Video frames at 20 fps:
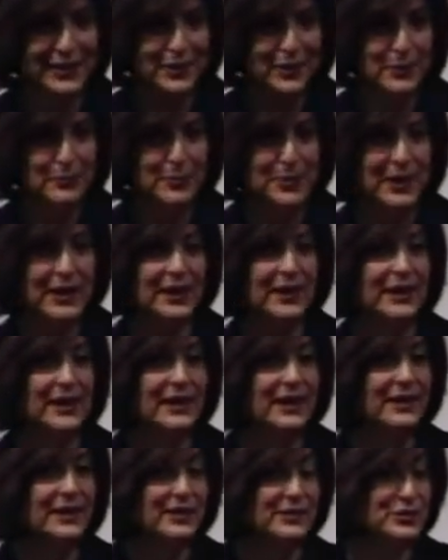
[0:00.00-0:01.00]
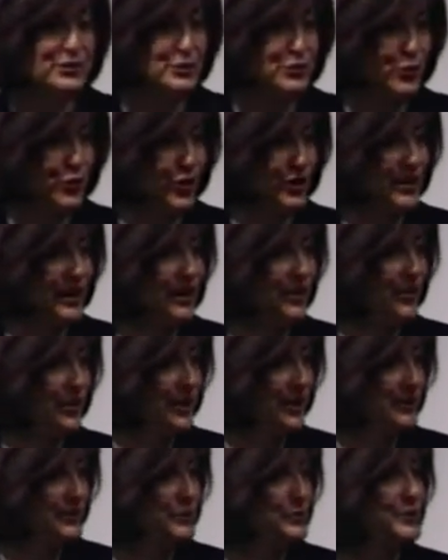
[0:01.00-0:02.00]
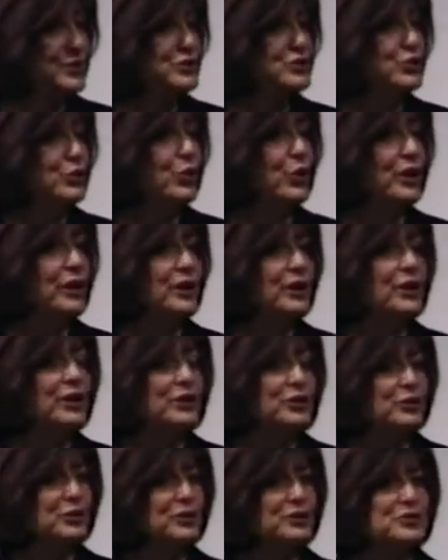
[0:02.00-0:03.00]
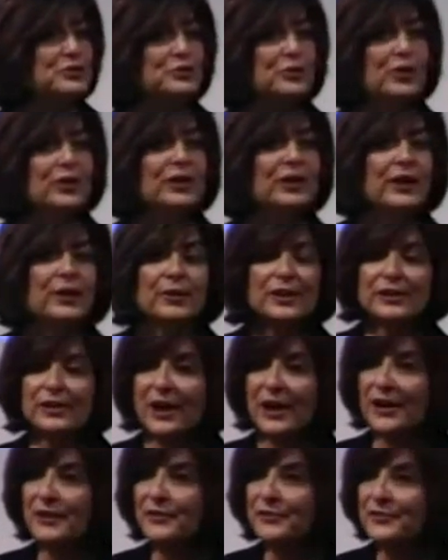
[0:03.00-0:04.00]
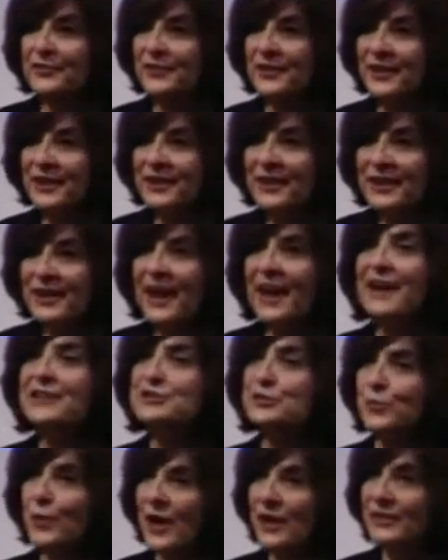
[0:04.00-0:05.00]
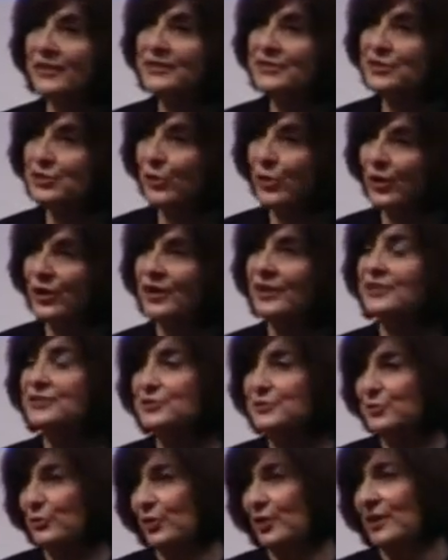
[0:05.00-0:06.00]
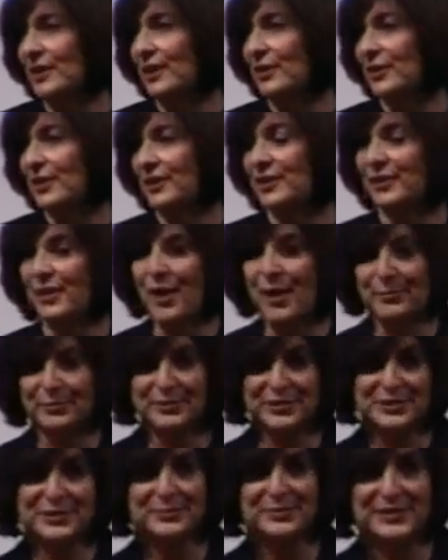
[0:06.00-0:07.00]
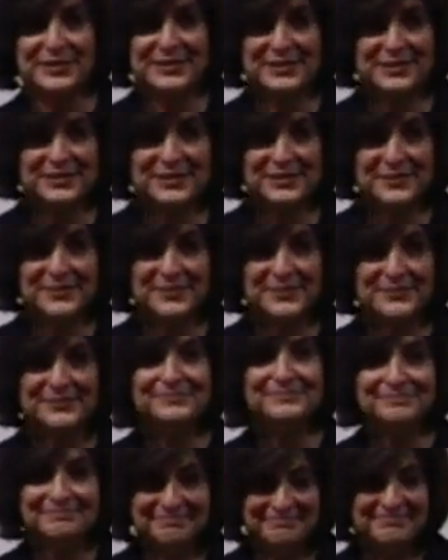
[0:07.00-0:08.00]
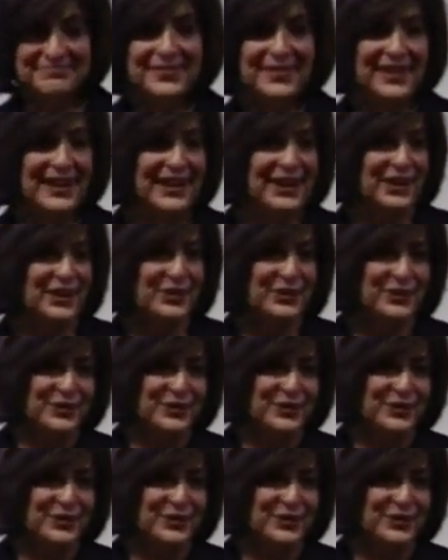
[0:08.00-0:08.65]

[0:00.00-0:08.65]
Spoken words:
being extraordinary, to enjoy your extraordinary life, as well as your extraordinary accomplishments. Thank you.